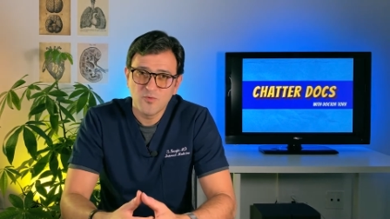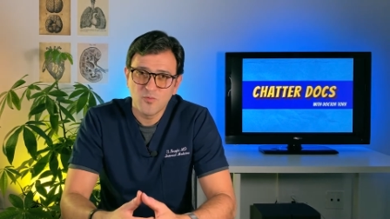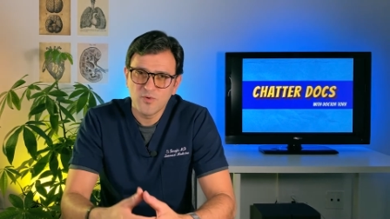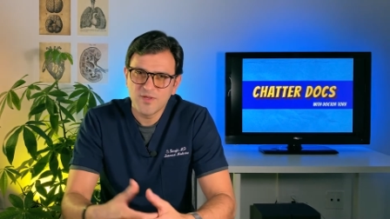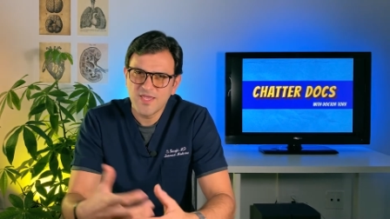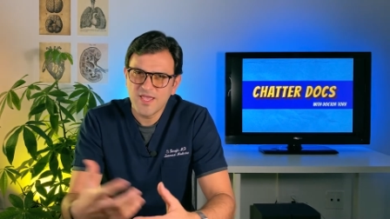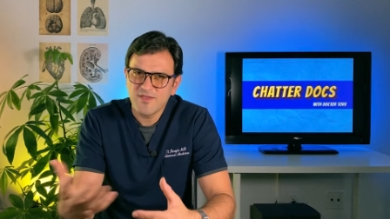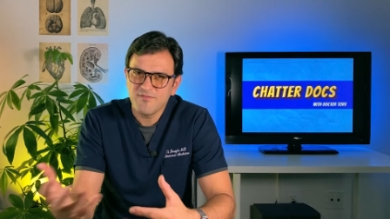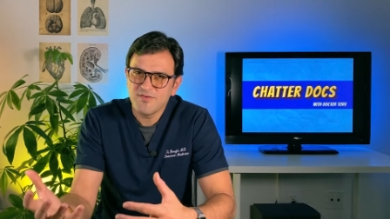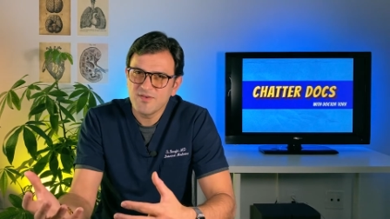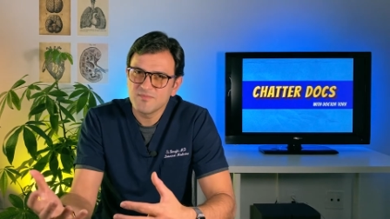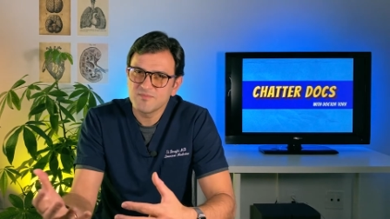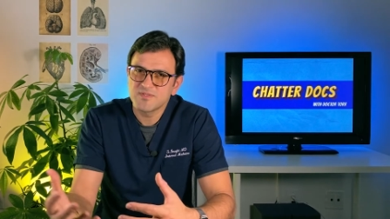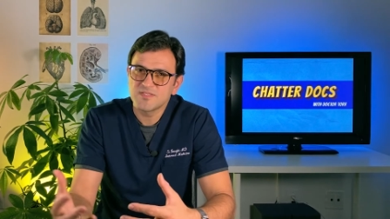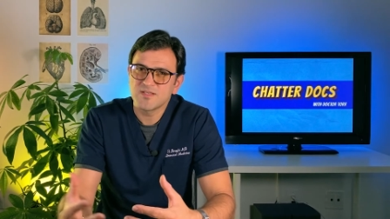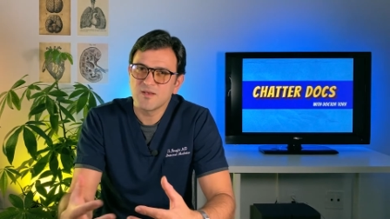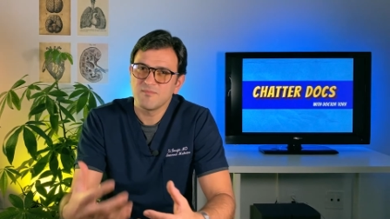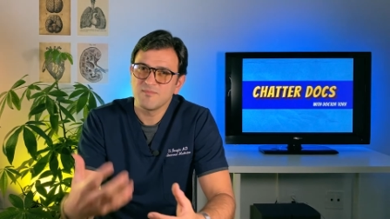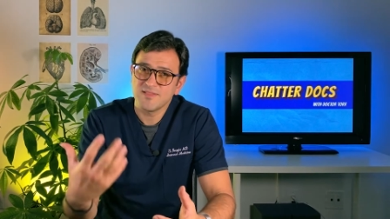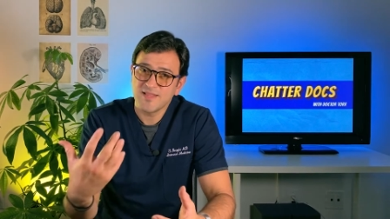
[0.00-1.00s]
We gave him
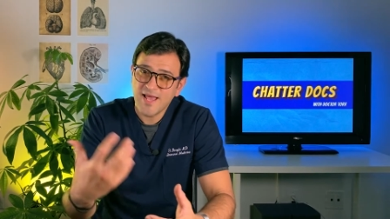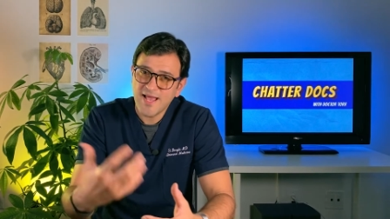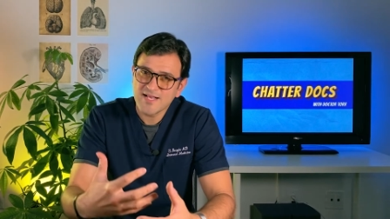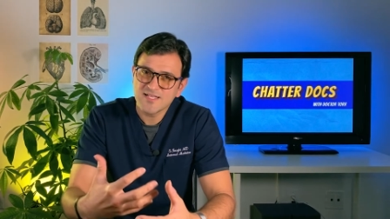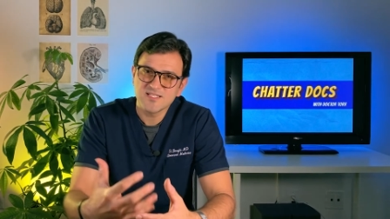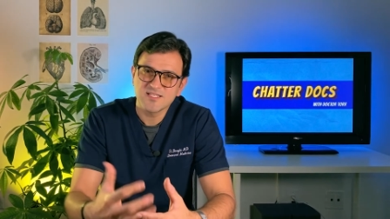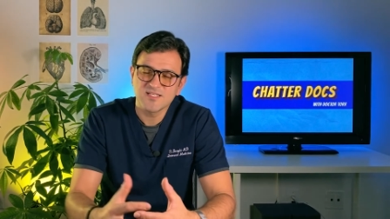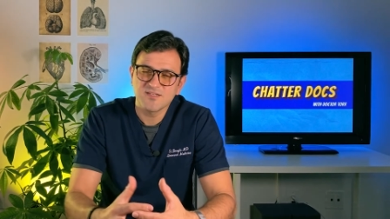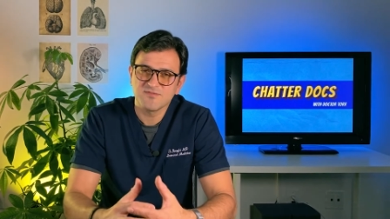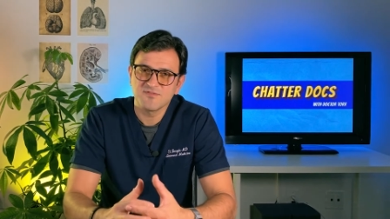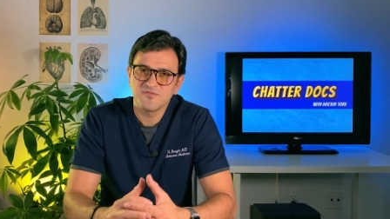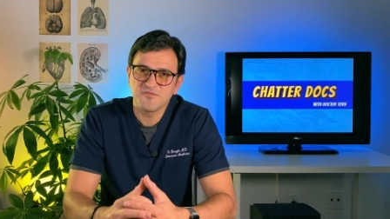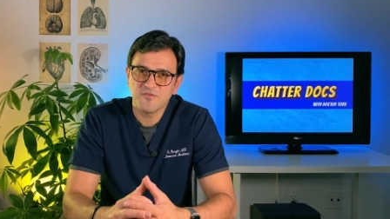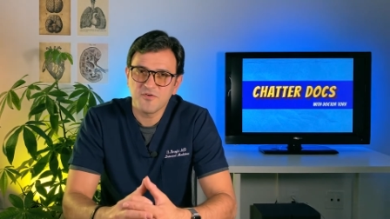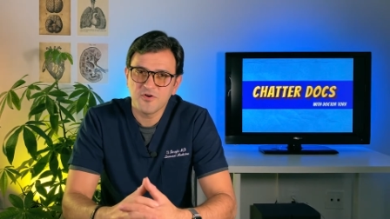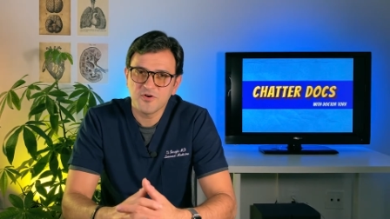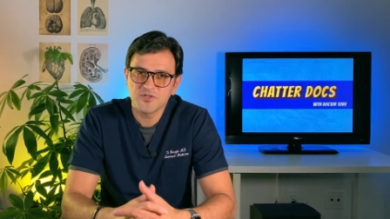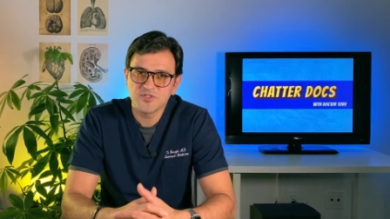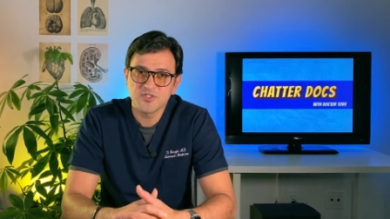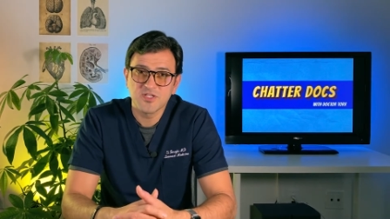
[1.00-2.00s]
some laxatives
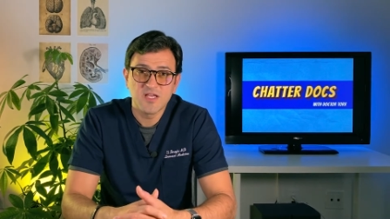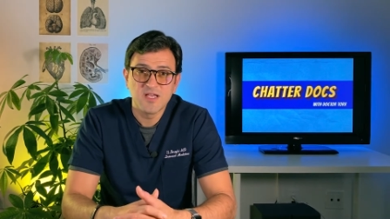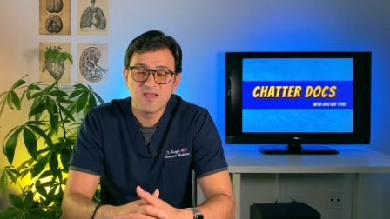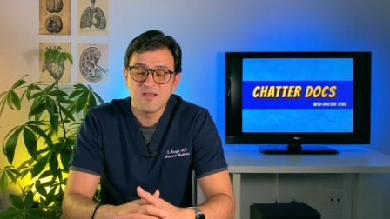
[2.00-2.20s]
first